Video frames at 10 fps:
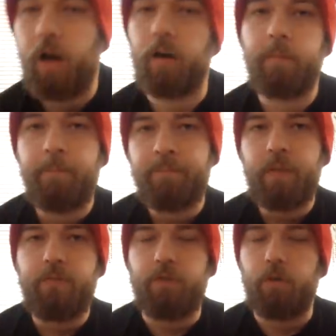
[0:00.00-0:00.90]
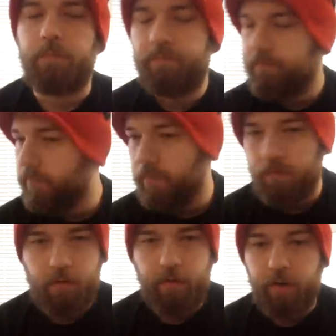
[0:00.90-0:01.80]
Kong. So,
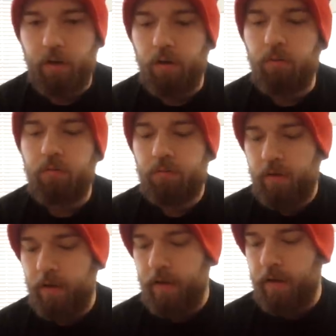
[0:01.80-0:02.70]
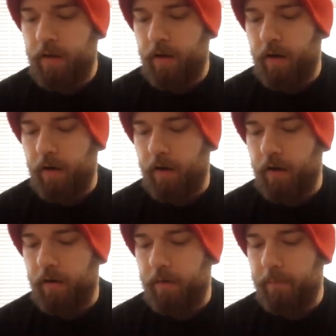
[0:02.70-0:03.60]
there you go.
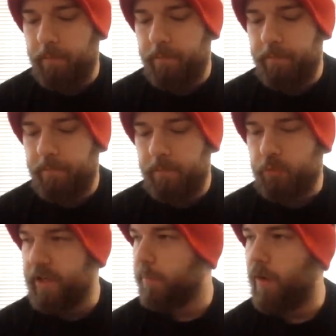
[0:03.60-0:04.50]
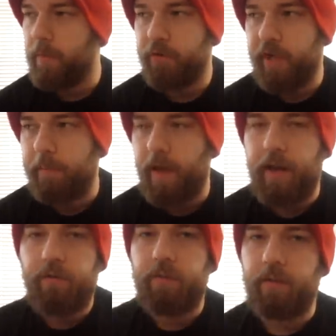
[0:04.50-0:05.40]
Uh, it's great to play them on your
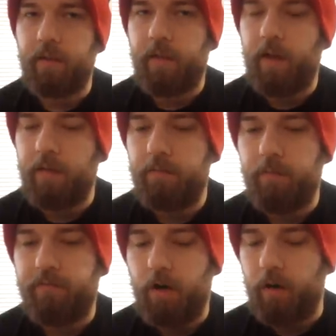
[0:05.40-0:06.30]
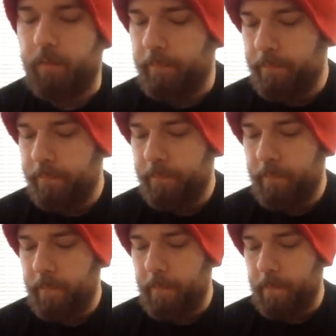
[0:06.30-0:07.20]
gamepad and everything like that. It'd be fun.
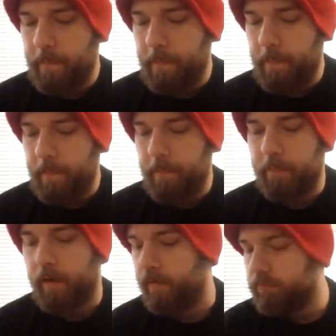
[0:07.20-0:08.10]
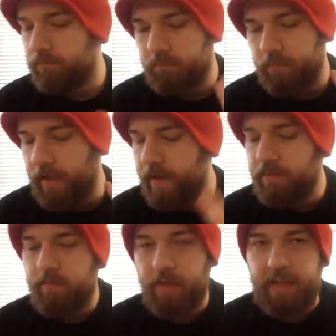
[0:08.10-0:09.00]
But
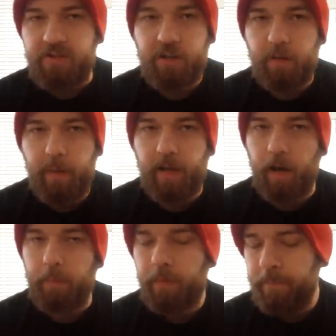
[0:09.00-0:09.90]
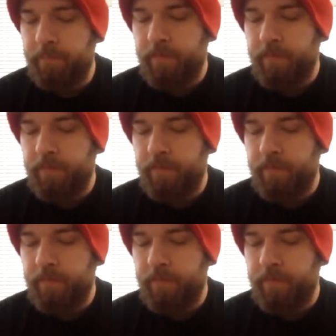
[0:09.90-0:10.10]
then things started to pick up,